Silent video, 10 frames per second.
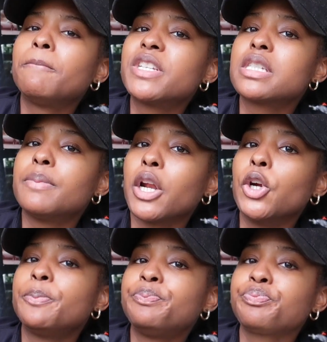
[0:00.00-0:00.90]
This is
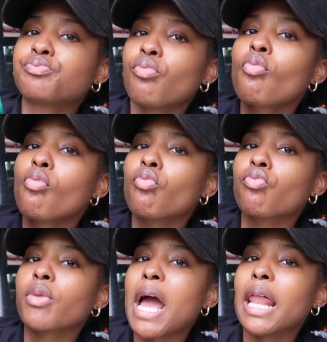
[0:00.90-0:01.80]
better.
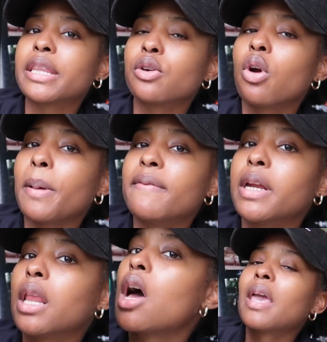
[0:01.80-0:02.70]
I like the gourmet
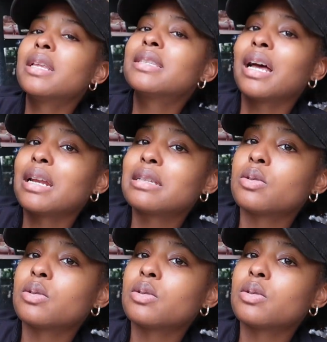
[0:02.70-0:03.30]
vanilla. It's not as